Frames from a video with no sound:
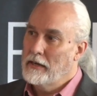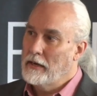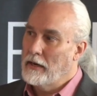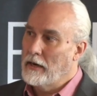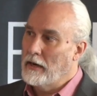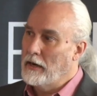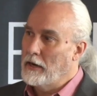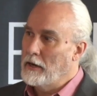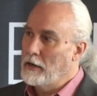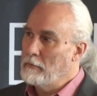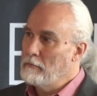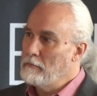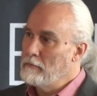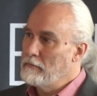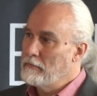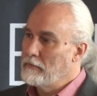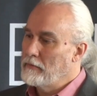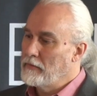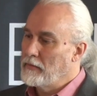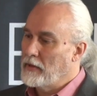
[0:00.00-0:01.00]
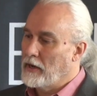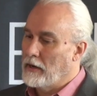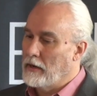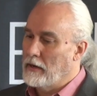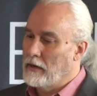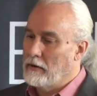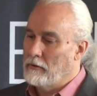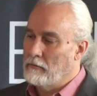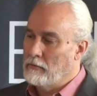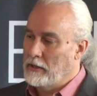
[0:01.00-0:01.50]

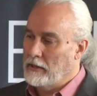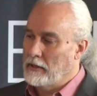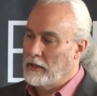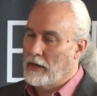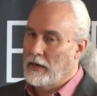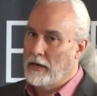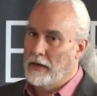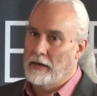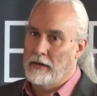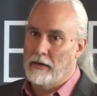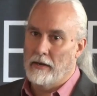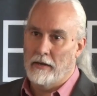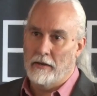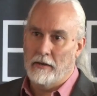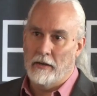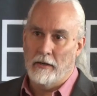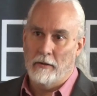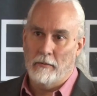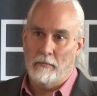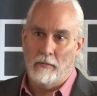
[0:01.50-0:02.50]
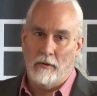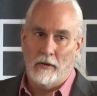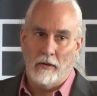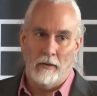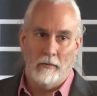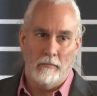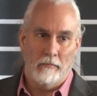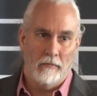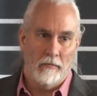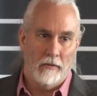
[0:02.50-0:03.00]
rely on
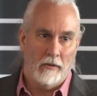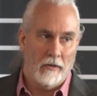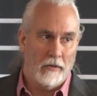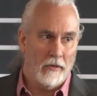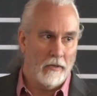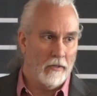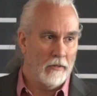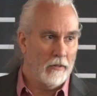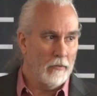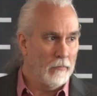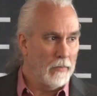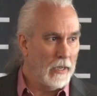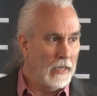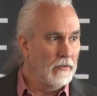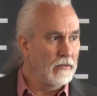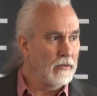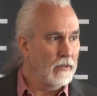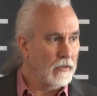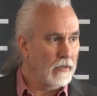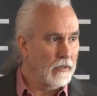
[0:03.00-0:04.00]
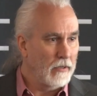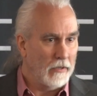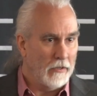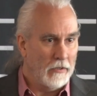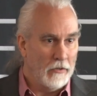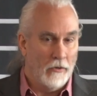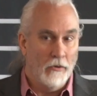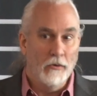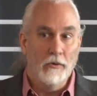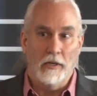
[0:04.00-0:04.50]
the basic
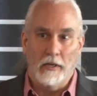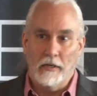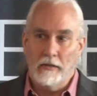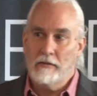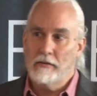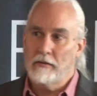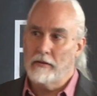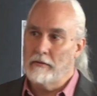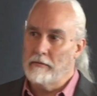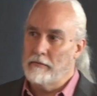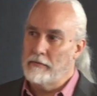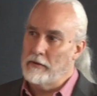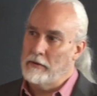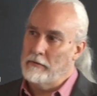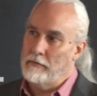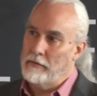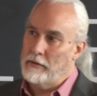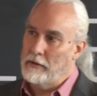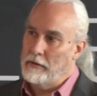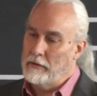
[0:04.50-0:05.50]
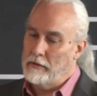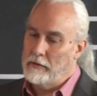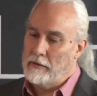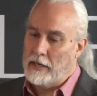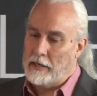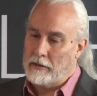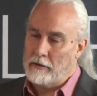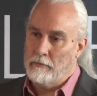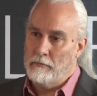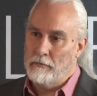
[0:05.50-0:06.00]
unit of
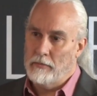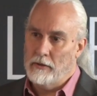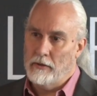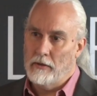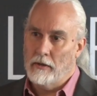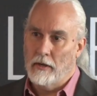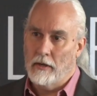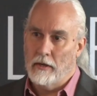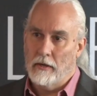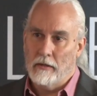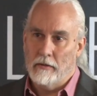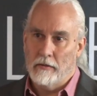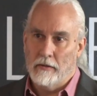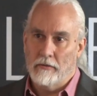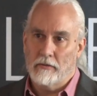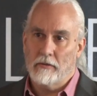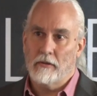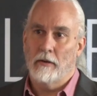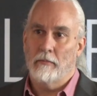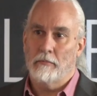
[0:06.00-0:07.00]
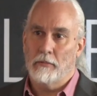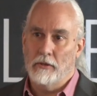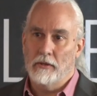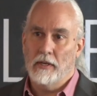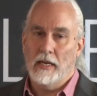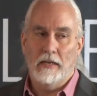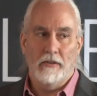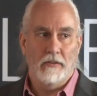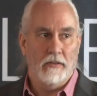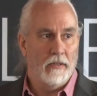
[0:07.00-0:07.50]
those
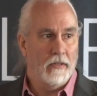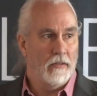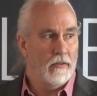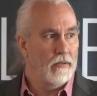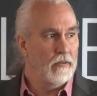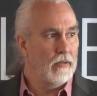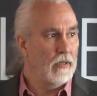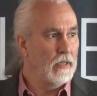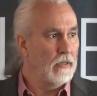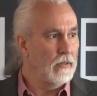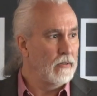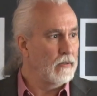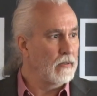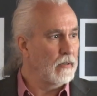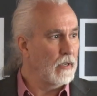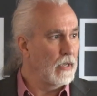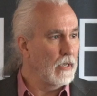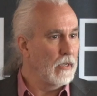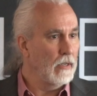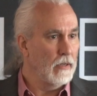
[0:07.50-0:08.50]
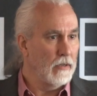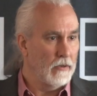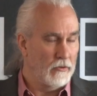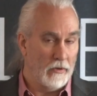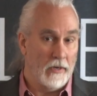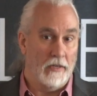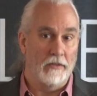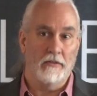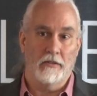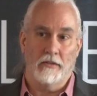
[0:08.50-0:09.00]
computations is a
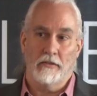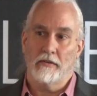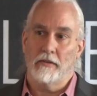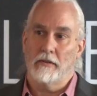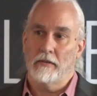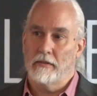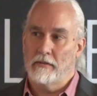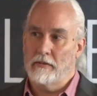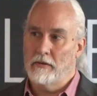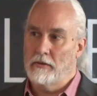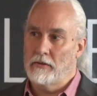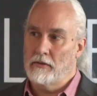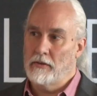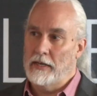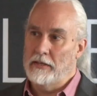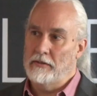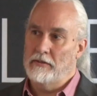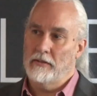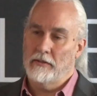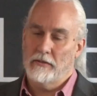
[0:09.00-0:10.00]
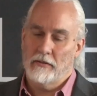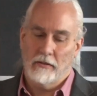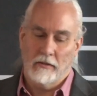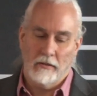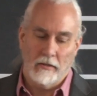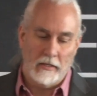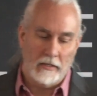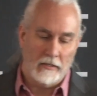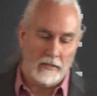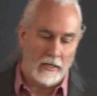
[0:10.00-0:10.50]
transistor. So a
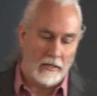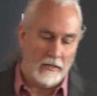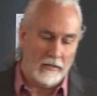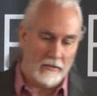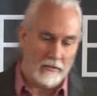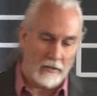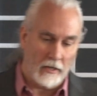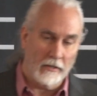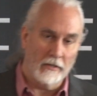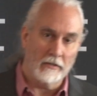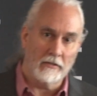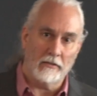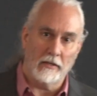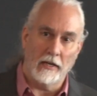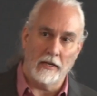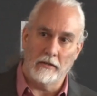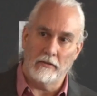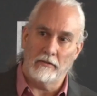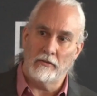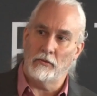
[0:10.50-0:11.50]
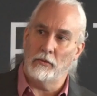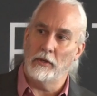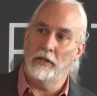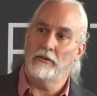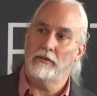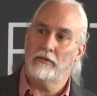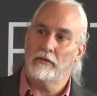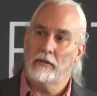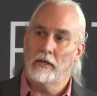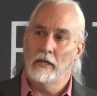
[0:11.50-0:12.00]
transistor is a solid state
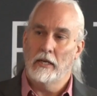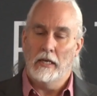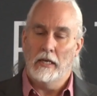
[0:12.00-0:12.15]
switch.